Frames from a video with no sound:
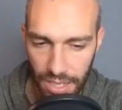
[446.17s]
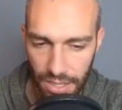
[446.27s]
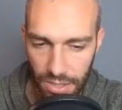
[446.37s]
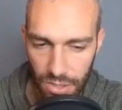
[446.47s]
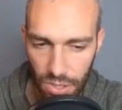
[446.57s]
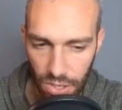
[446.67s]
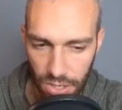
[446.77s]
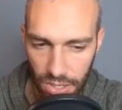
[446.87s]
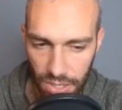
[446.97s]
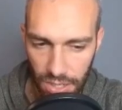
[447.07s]

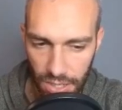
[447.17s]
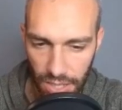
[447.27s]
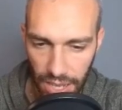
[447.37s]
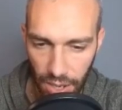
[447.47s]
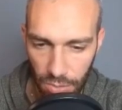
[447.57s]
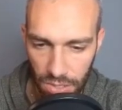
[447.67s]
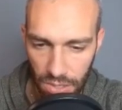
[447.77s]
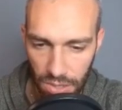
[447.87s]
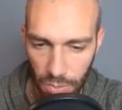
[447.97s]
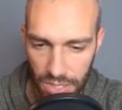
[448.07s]
took out
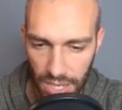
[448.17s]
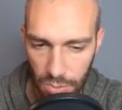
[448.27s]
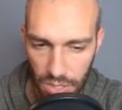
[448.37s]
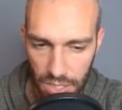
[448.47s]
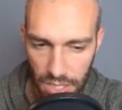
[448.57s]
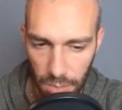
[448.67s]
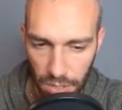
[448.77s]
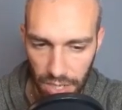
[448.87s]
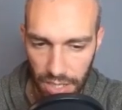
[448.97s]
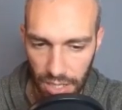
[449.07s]
the Whiscash with the
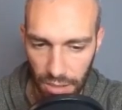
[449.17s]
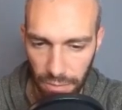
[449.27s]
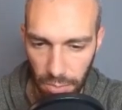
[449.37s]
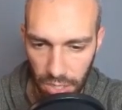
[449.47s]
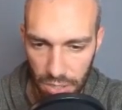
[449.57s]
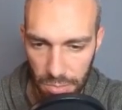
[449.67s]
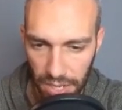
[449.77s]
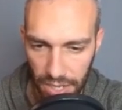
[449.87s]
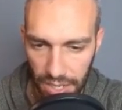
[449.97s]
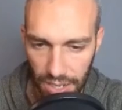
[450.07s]
Sableye, the Clefable comes back
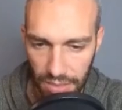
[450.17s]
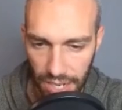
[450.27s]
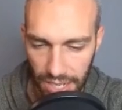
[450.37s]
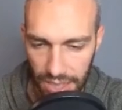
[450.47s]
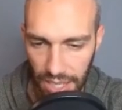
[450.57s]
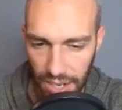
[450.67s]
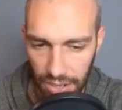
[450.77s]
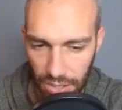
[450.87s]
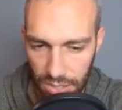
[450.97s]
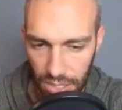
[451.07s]
in, and then I get the
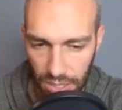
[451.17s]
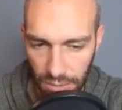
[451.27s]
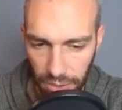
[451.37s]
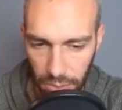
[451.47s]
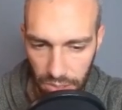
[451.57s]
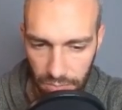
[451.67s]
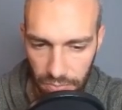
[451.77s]
Ariados on the Clefable,